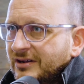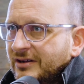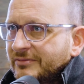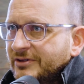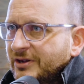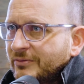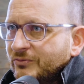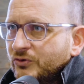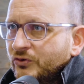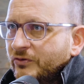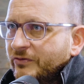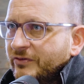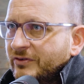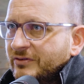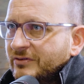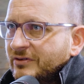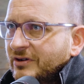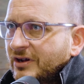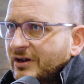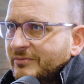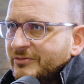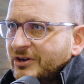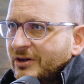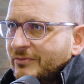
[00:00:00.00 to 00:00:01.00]
I'm not
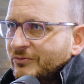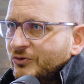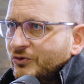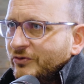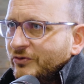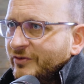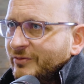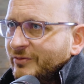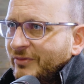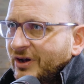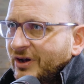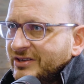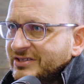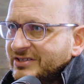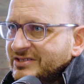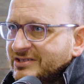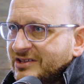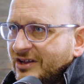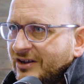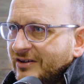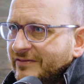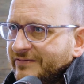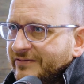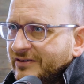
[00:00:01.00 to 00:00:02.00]
moving. I'm not moving my
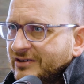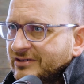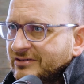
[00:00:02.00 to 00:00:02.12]
stuff.